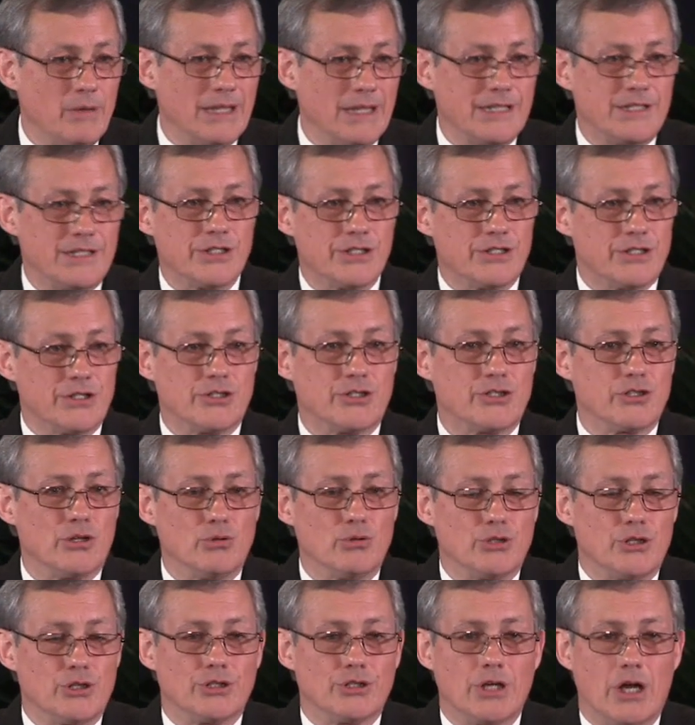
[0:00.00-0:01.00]
well, that's just a
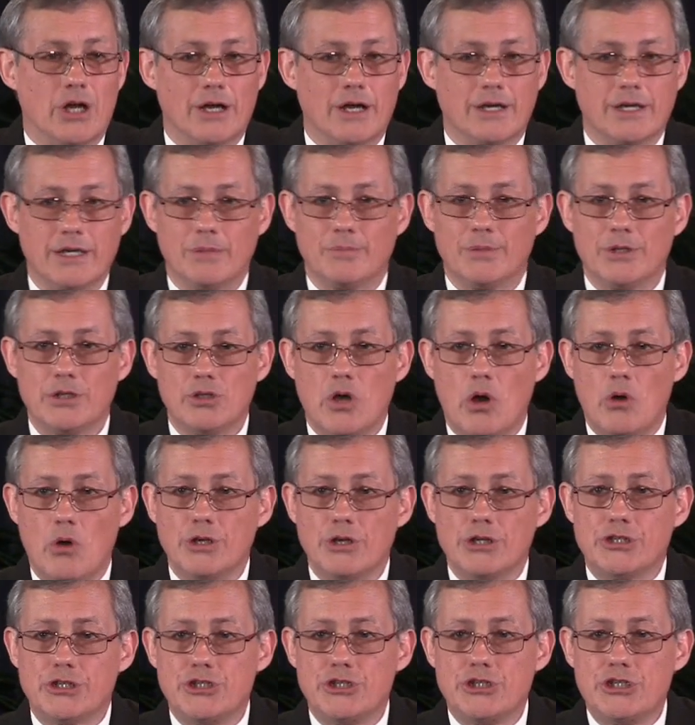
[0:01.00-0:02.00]
soldier talking. But
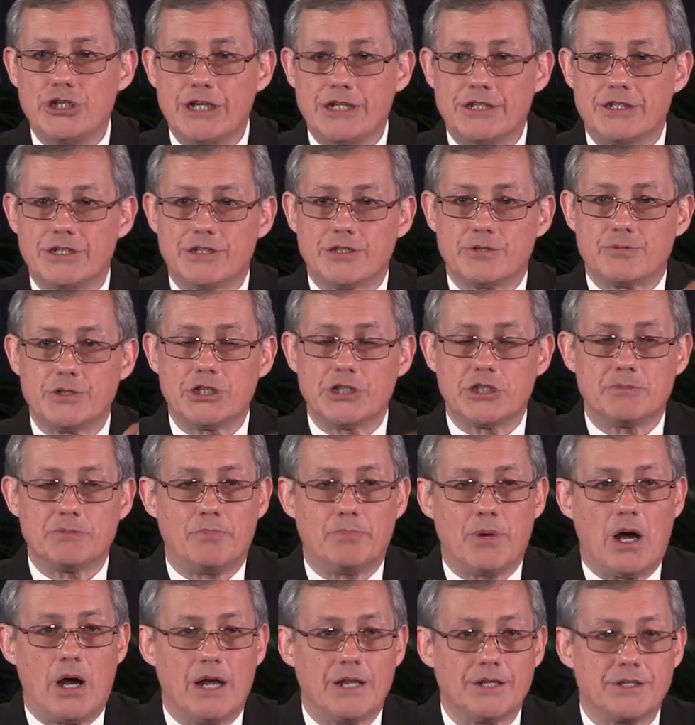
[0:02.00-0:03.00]
notice Jesus'
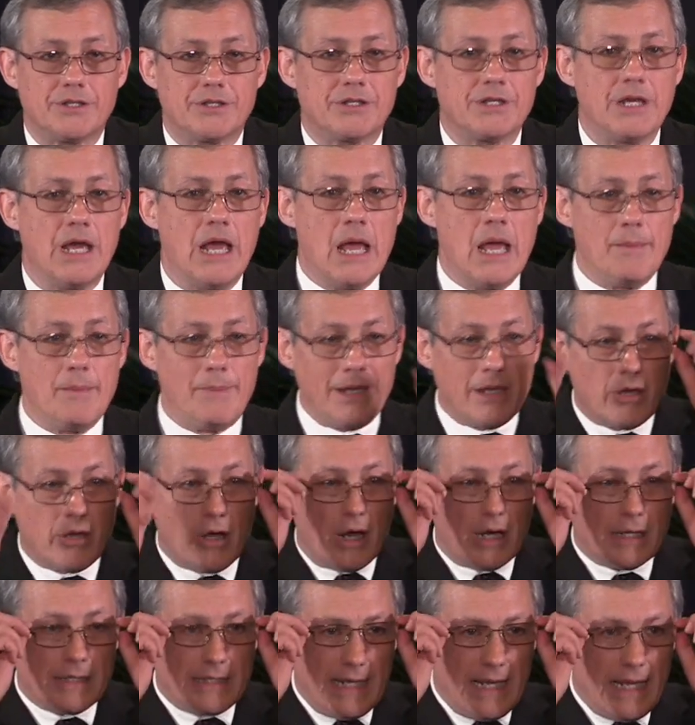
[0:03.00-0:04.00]
response,
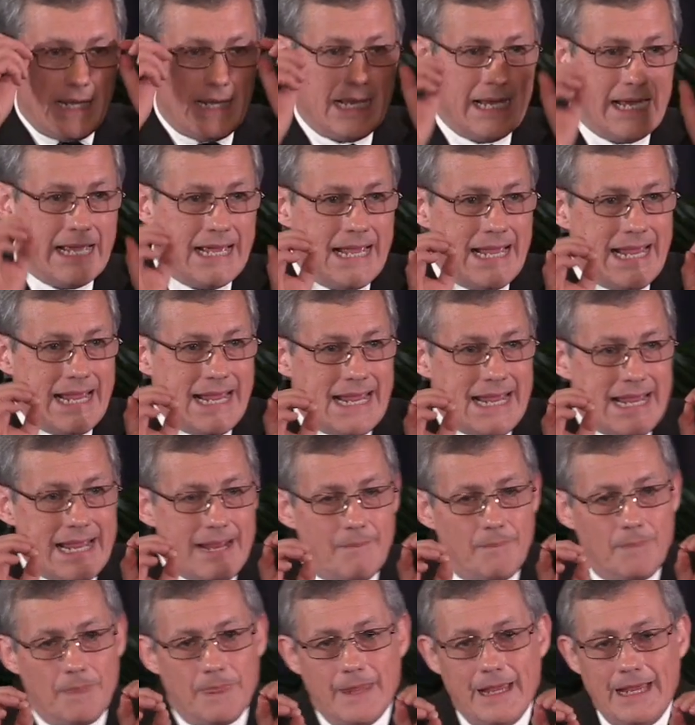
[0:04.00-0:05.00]
because he,
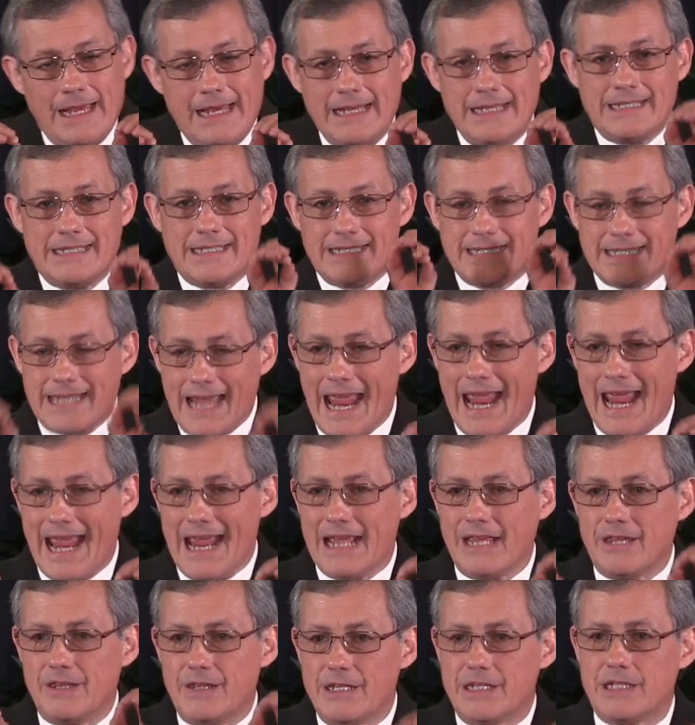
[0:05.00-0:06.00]
he's
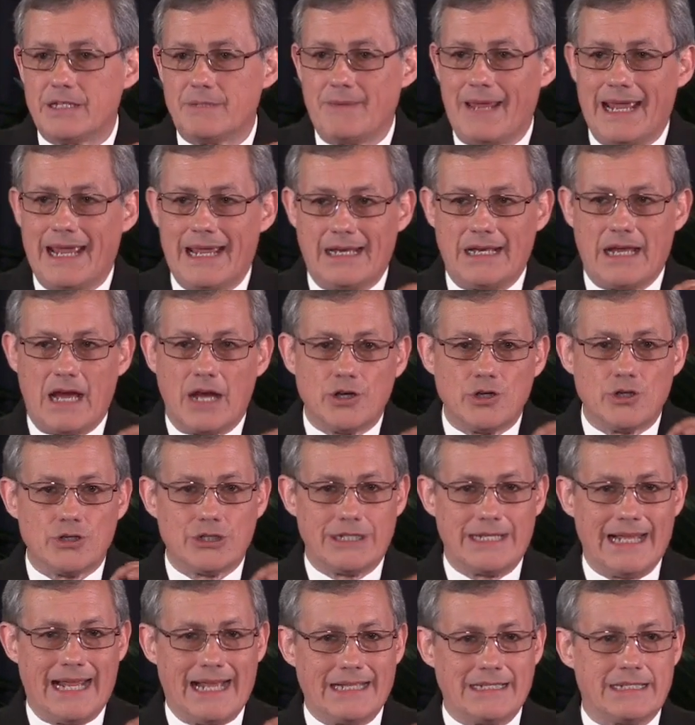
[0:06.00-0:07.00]
saying this man
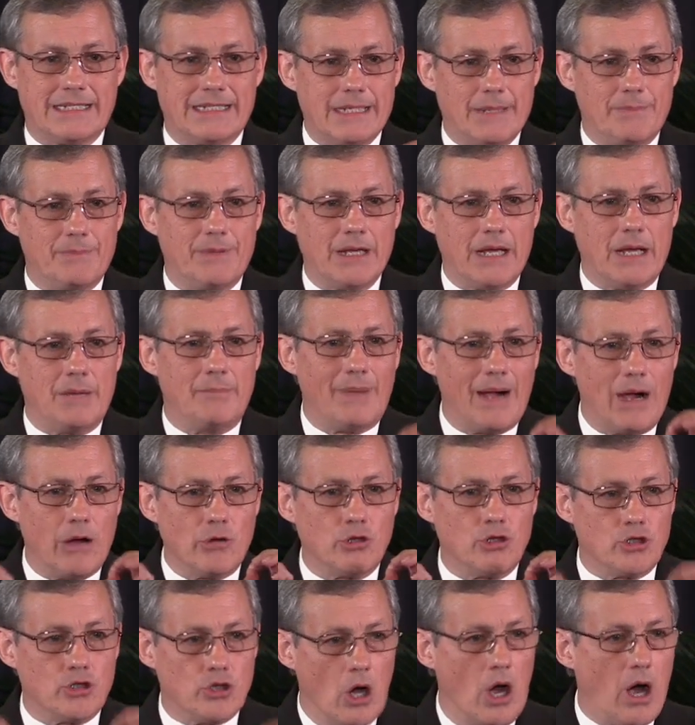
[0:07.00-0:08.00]
understands something
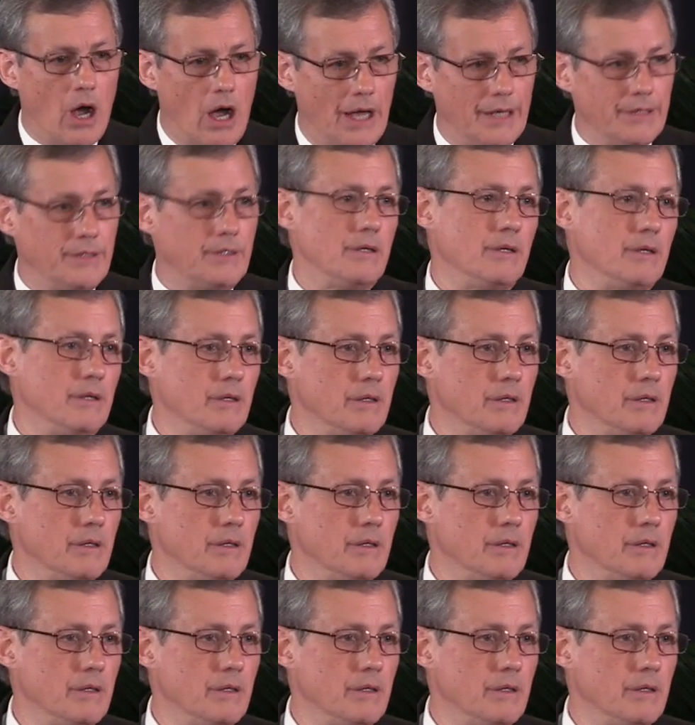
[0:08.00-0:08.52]
about God.